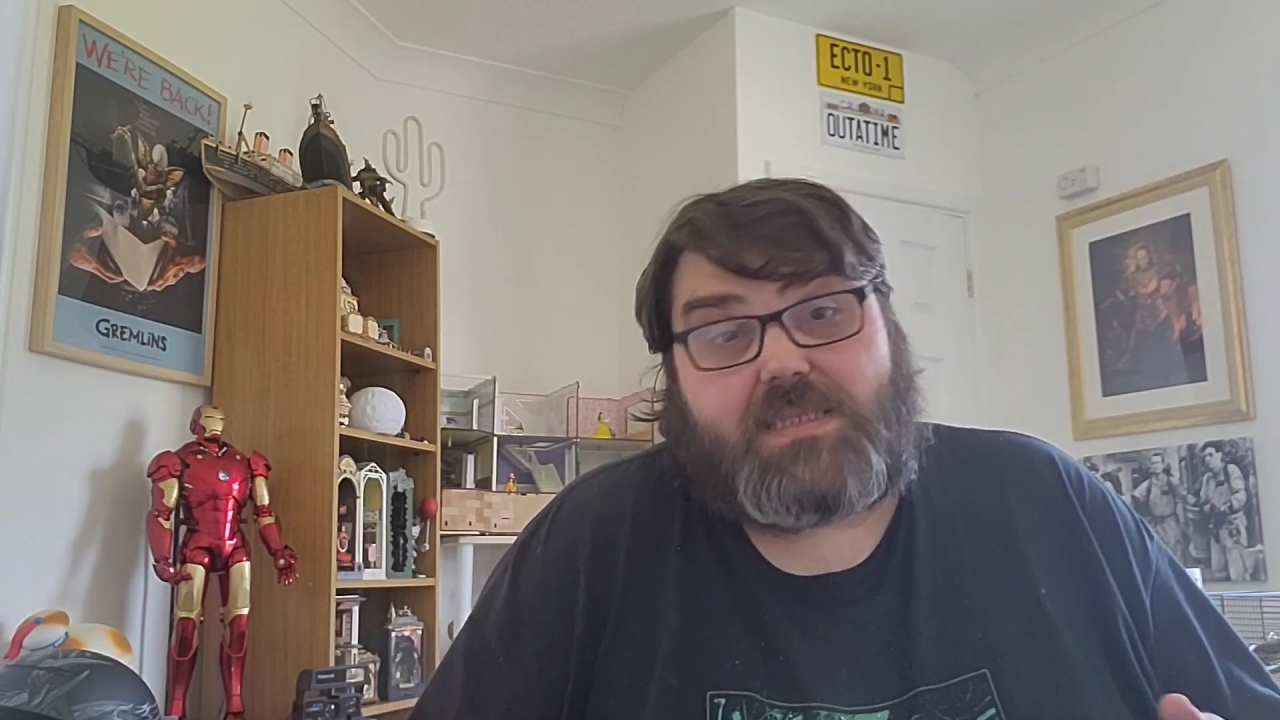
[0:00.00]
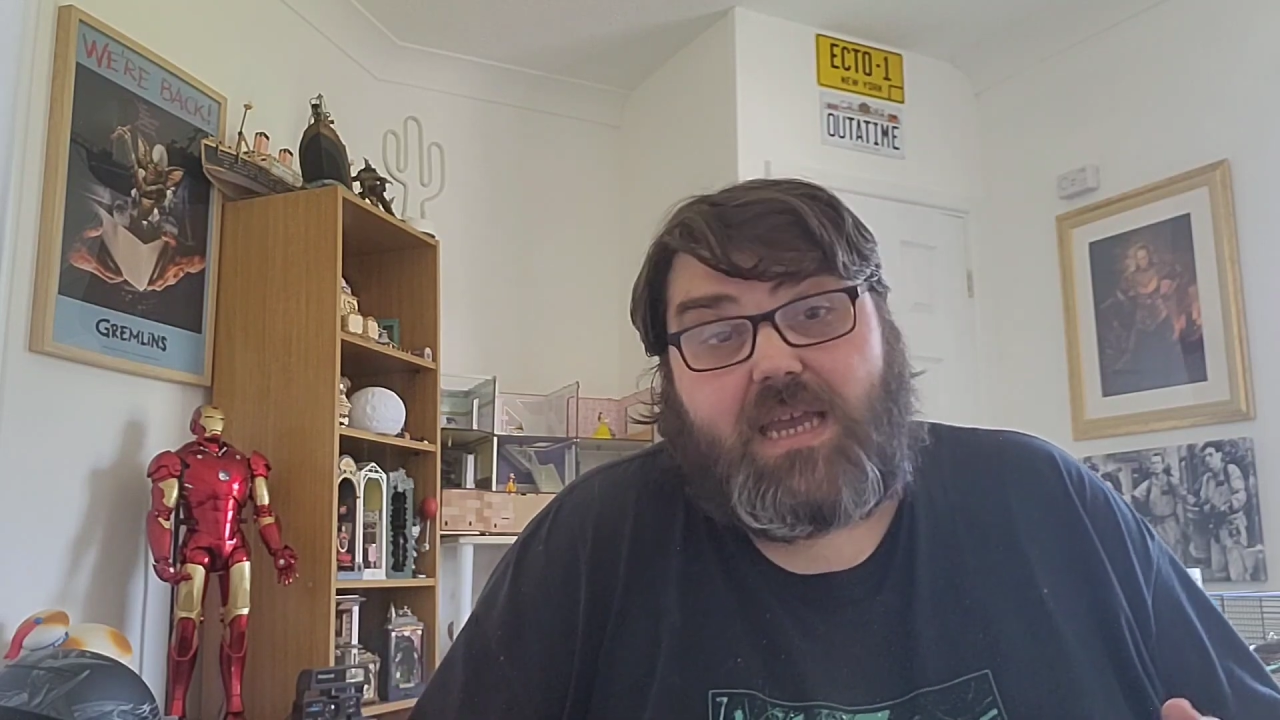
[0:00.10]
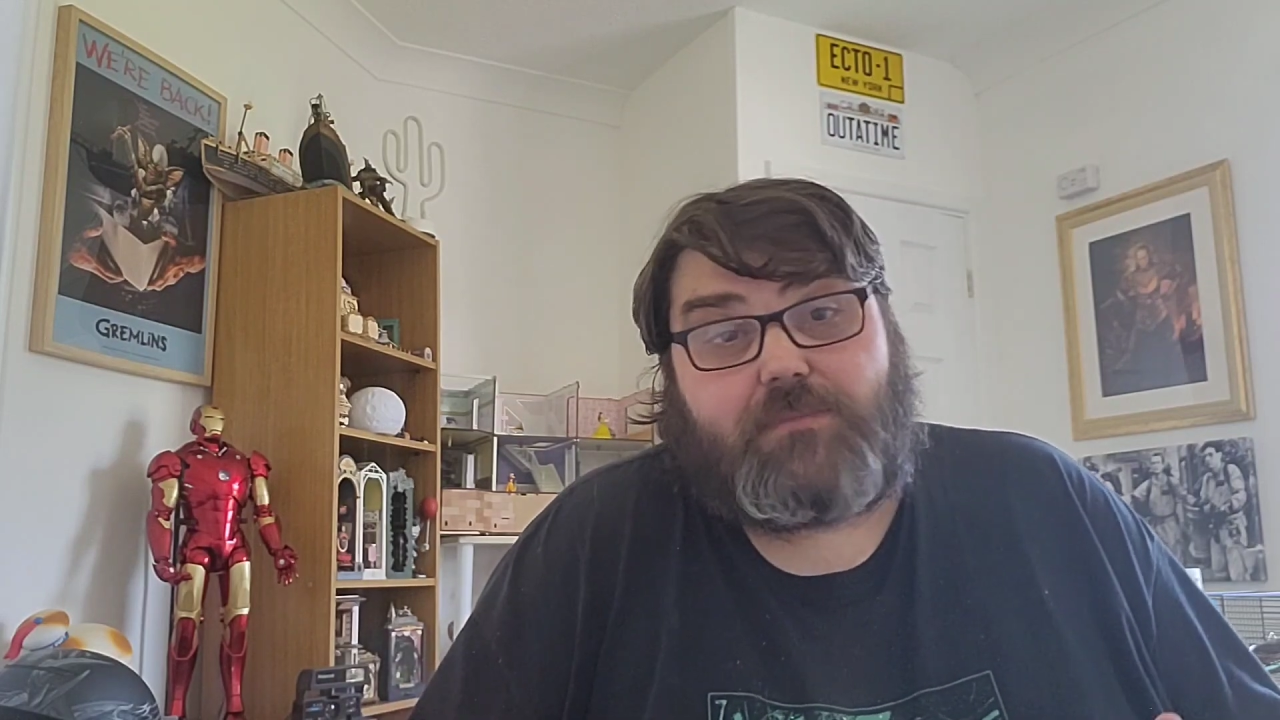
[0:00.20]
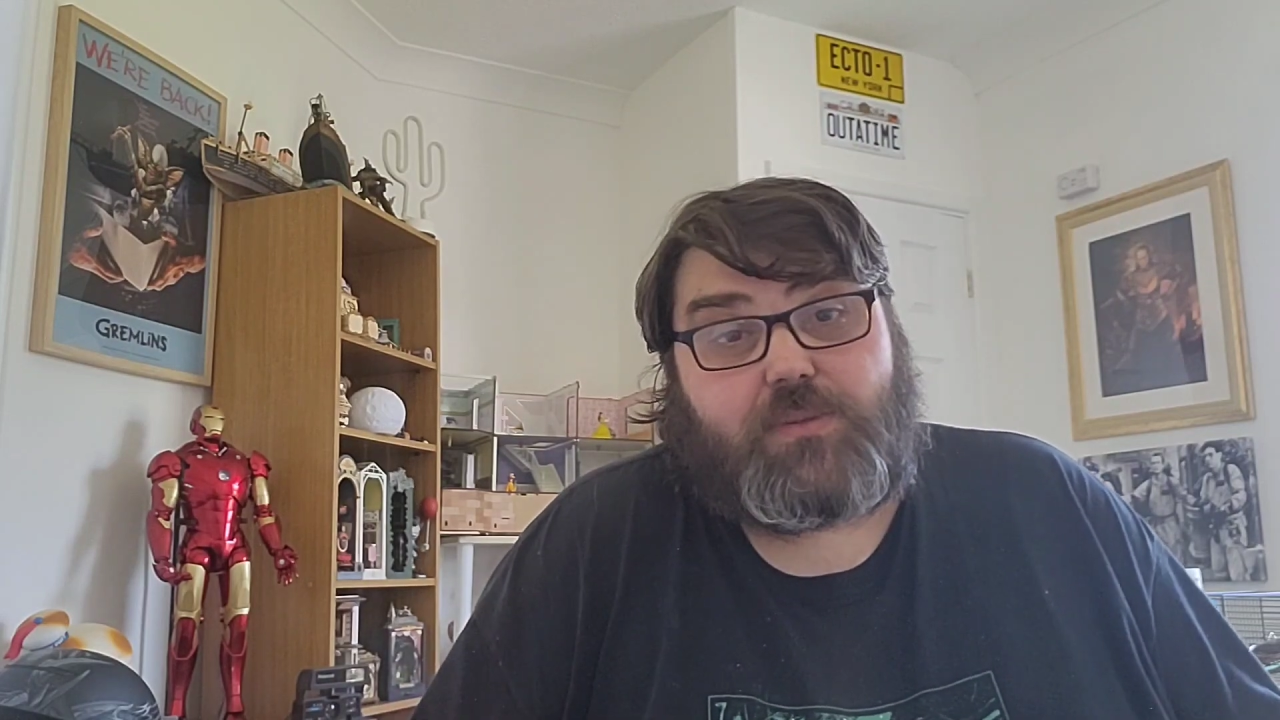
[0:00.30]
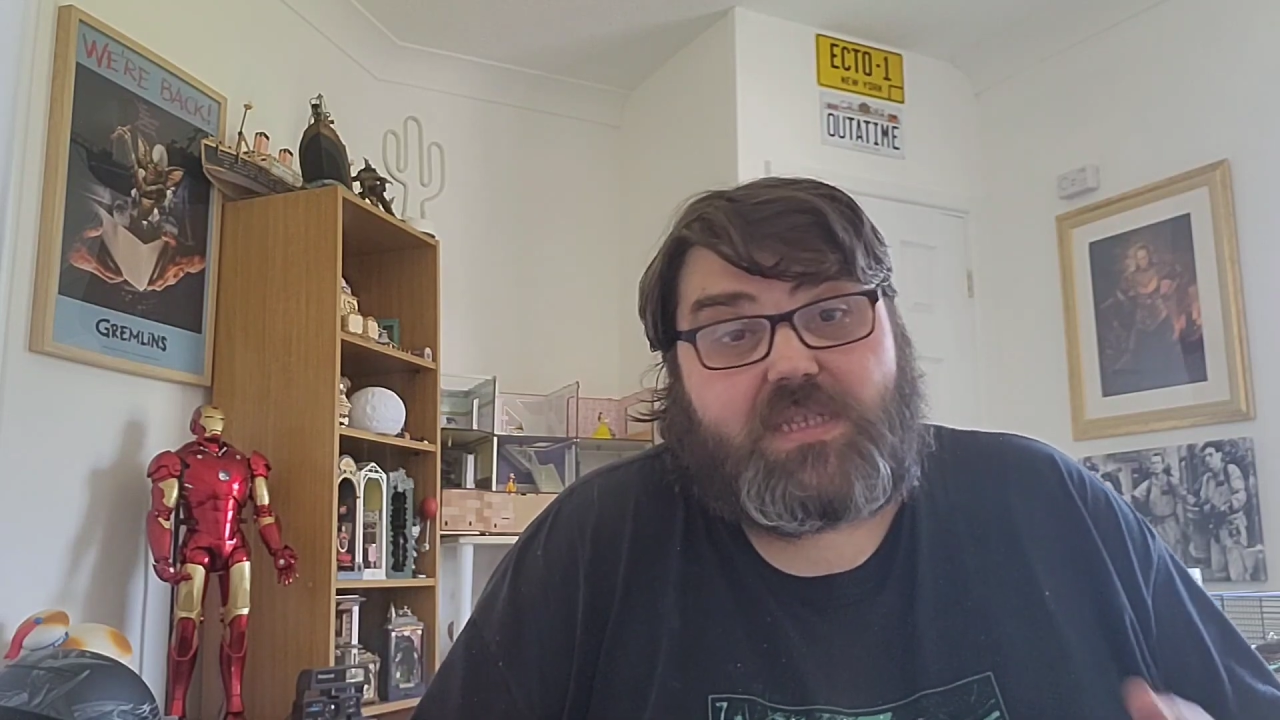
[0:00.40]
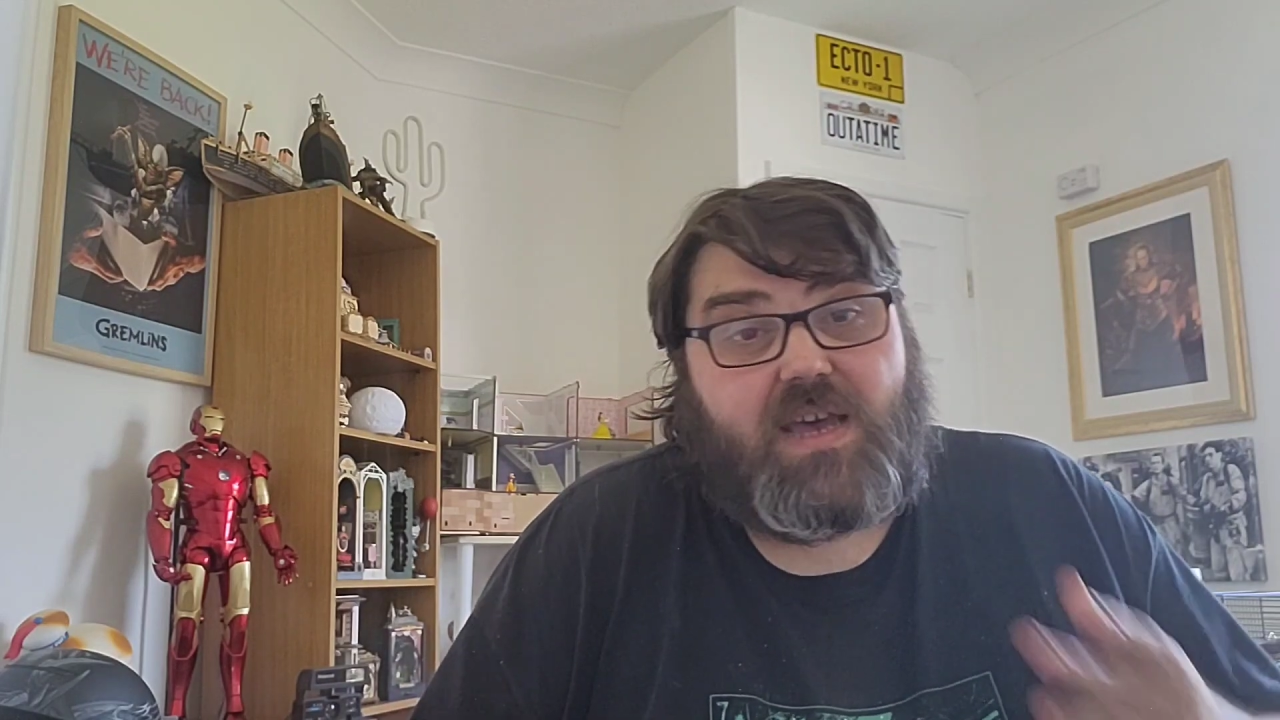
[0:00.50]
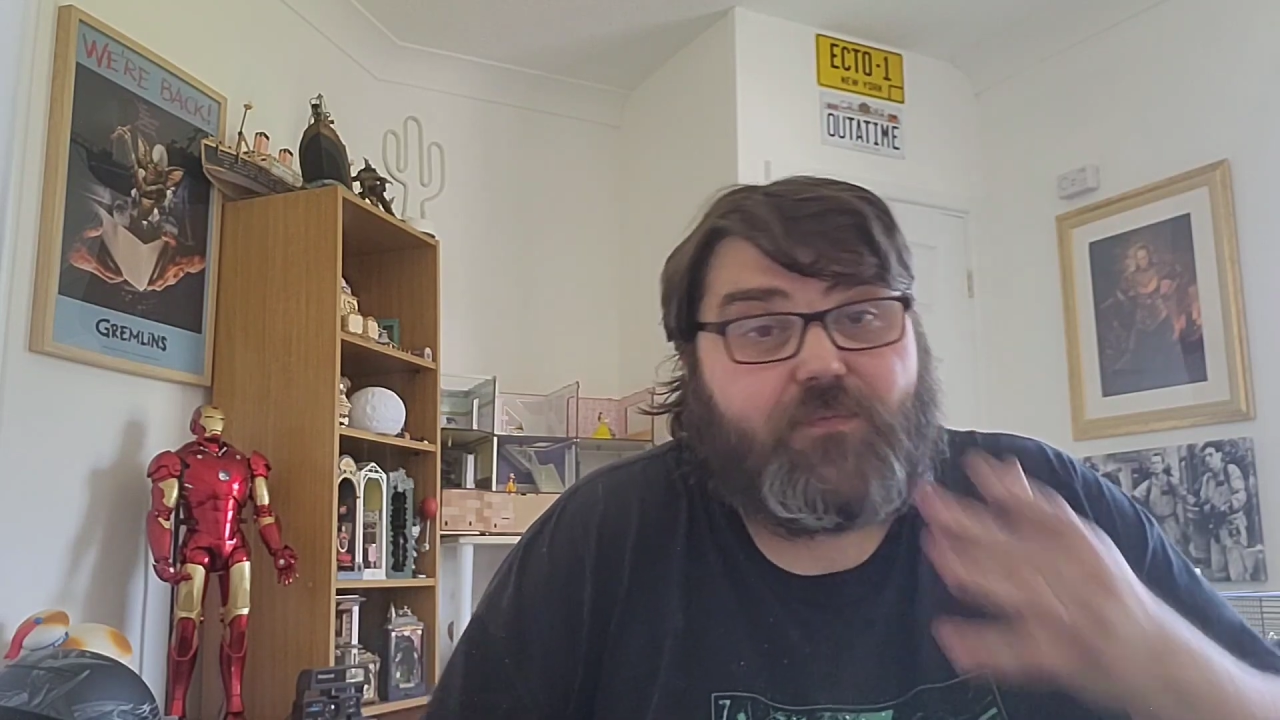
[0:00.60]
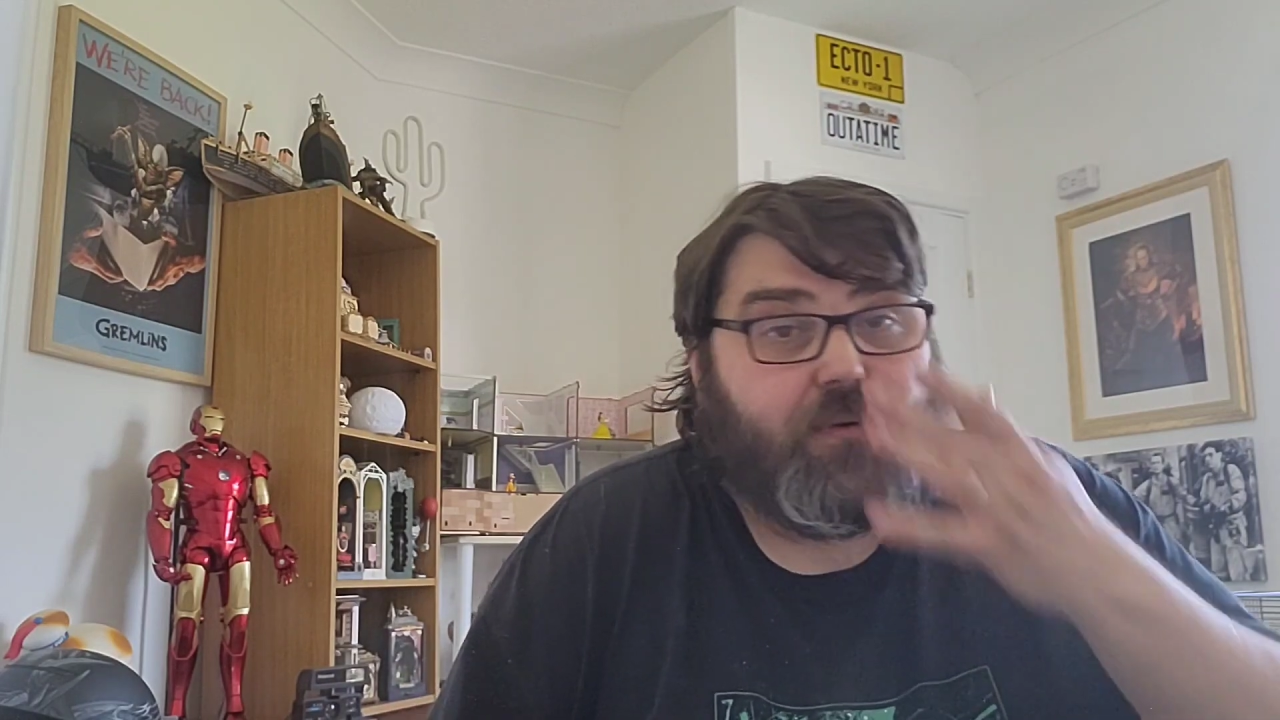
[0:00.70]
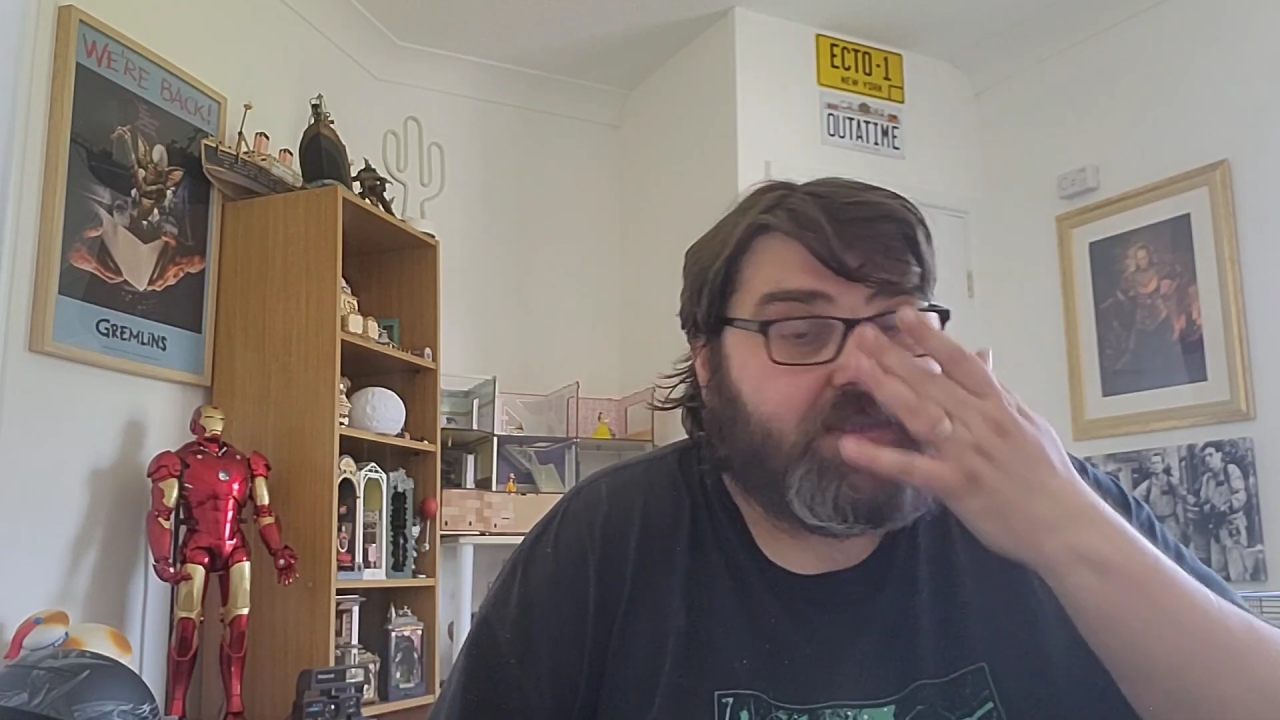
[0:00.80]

times were tough.